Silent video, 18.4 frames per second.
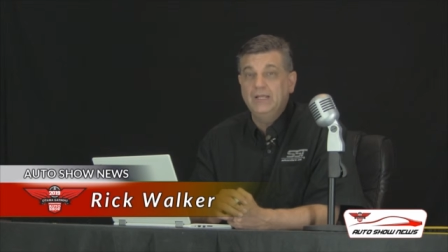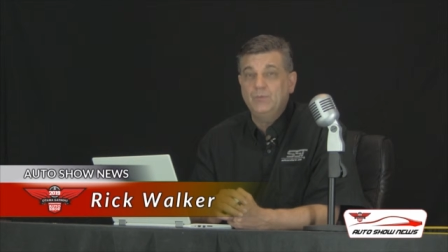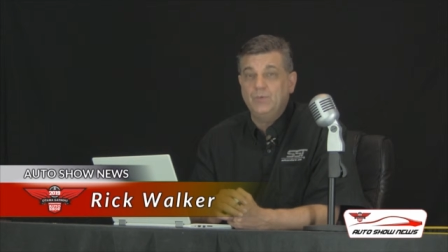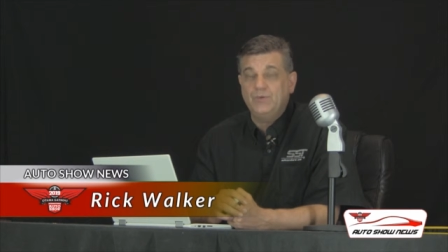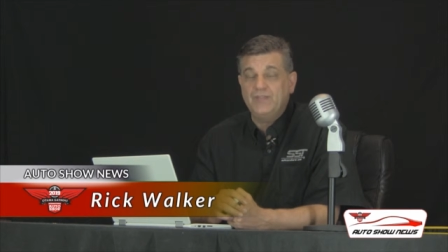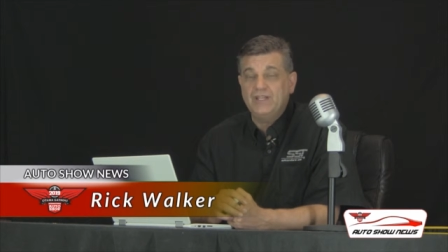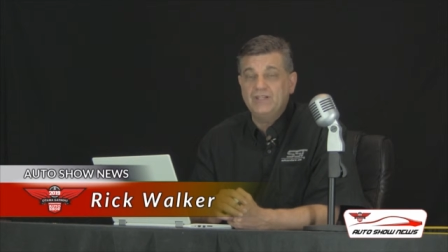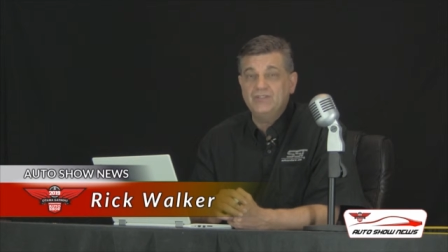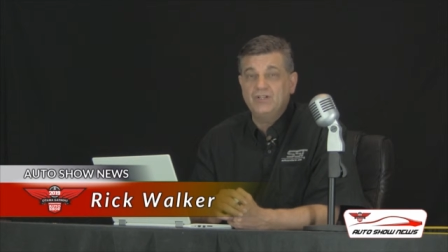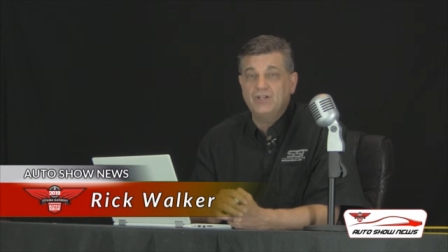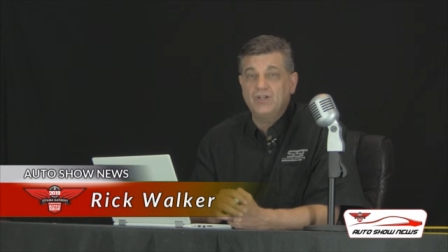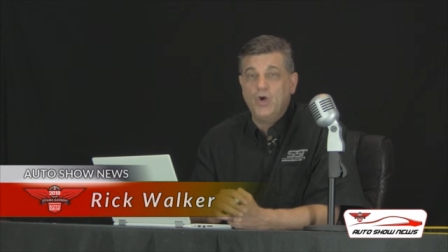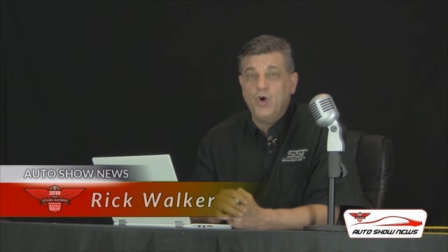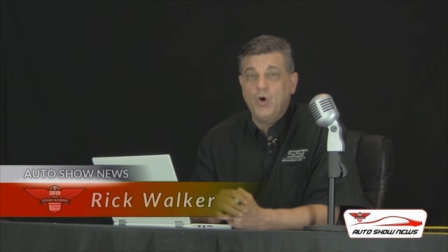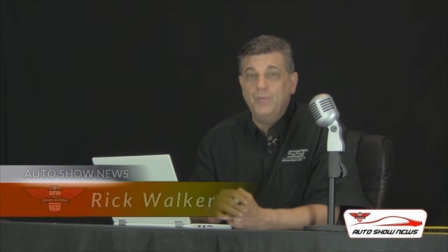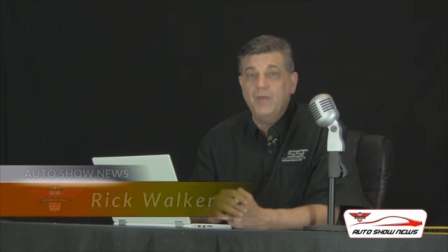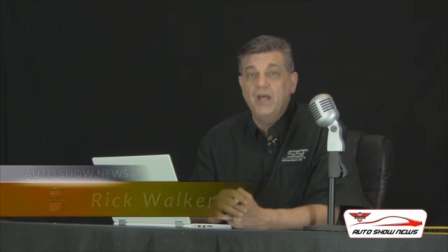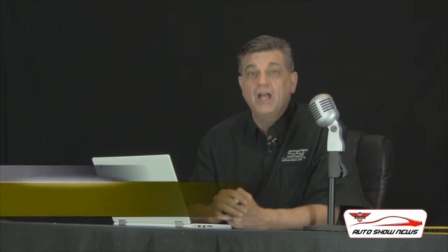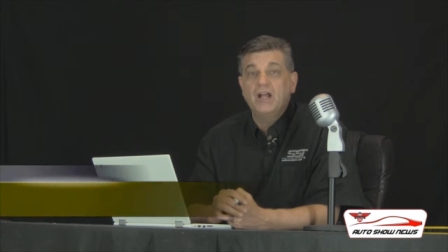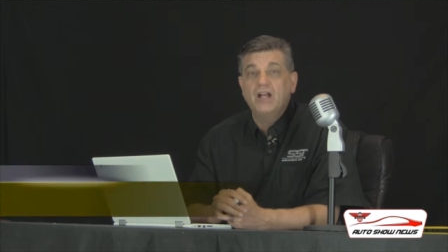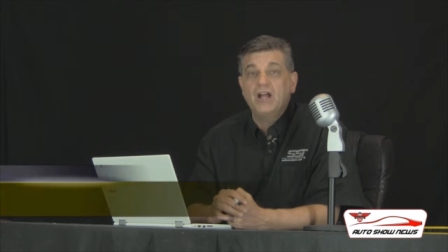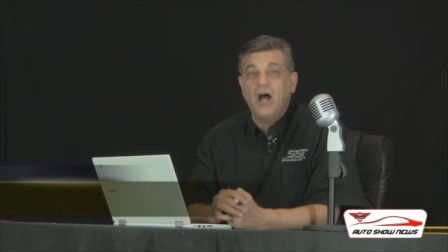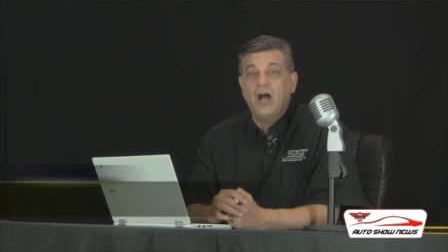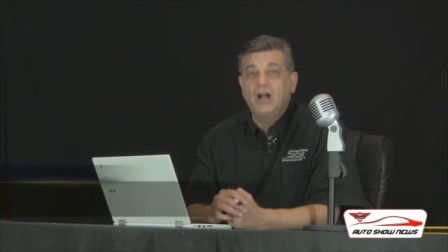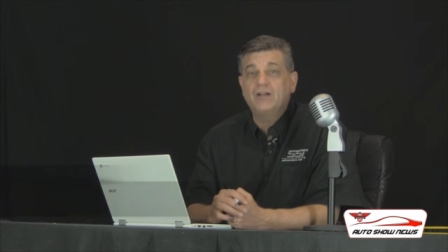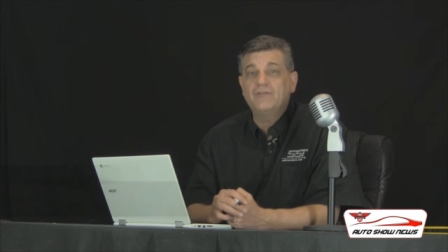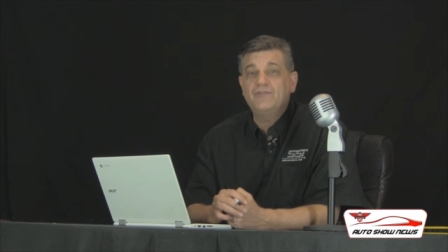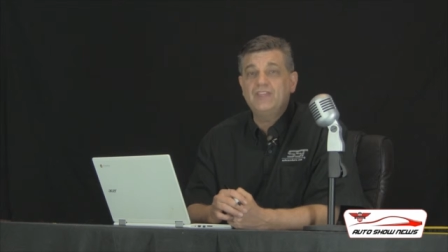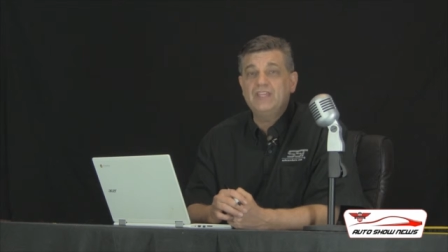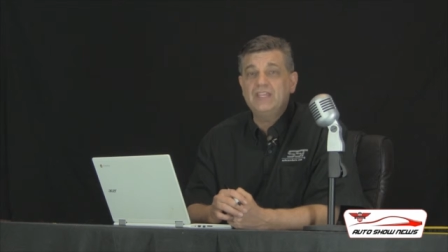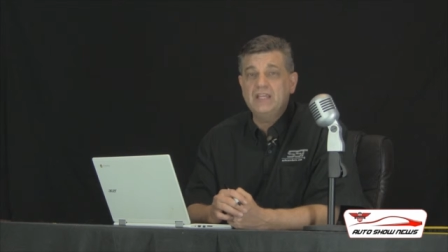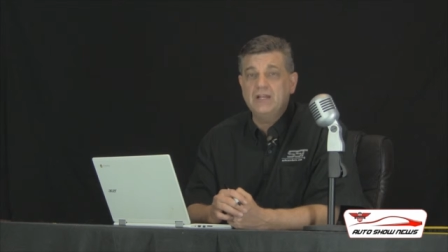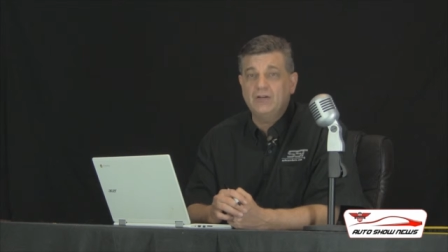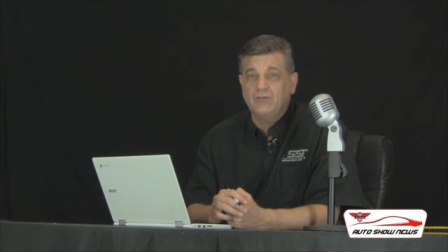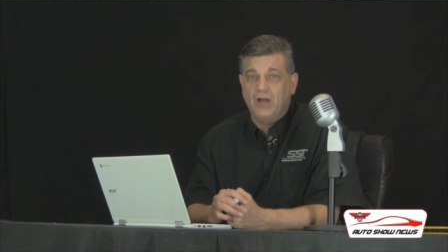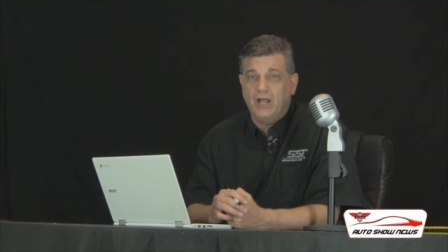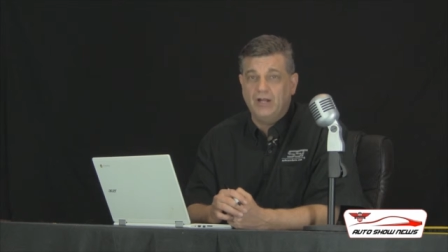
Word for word: when they took home Car of the Year